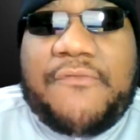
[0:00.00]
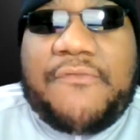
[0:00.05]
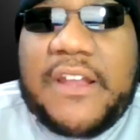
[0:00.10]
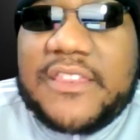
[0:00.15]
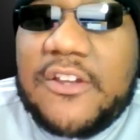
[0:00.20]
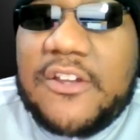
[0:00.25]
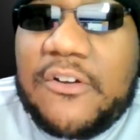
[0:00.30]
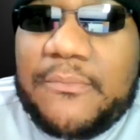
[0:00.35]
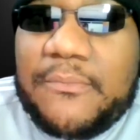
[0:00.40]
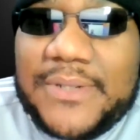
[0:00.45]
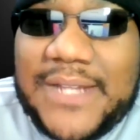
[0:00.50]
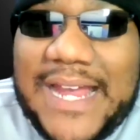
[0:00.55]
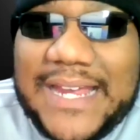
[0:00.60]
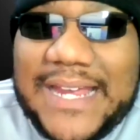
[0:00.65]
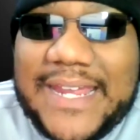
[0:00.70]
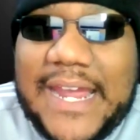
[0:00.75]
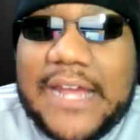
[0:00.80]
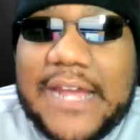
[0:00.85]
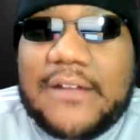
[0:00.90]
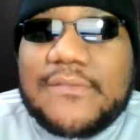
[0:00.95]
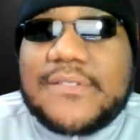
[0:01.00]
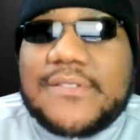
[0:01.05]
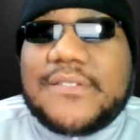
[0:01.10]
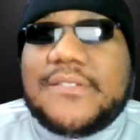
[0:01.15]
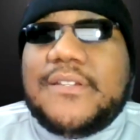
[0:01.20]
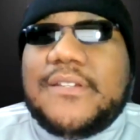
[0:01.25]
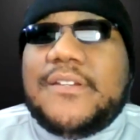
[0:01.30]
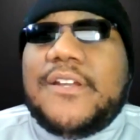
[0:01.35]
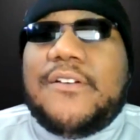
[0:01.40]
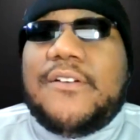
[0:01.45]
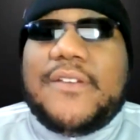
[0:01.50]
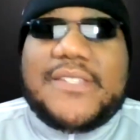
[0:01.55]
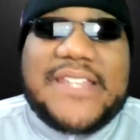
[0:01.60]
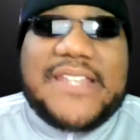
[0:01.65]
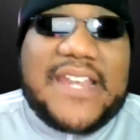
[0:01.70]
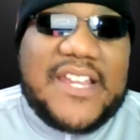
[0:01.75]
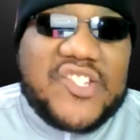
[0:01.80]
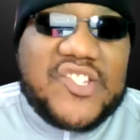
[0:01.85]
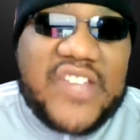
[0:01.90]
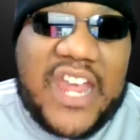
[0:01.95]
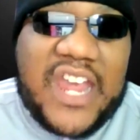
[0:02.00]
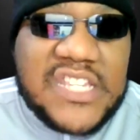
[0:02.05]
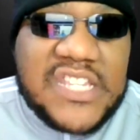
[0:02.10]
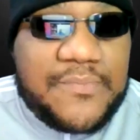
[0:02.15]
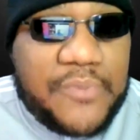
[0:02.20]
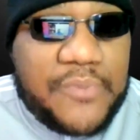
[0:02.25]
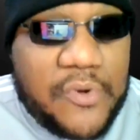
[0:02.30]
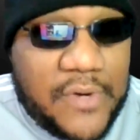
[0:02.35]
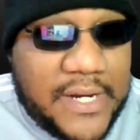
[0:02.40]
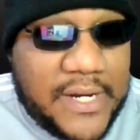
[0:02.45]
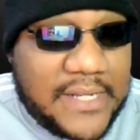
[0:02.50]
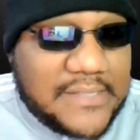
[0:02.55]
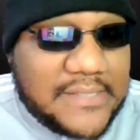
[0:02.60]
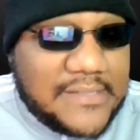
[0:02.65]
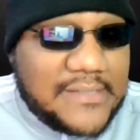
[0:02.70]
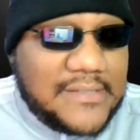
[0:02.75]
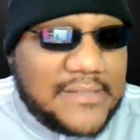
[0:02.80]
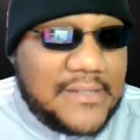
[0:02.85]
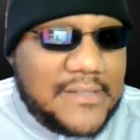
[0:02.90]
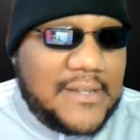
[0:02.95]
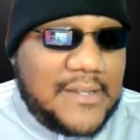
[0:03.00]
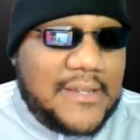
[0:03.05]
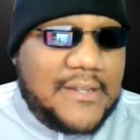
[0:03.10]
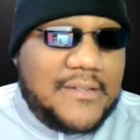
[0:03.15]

free throw blockouts, you know, second chance points,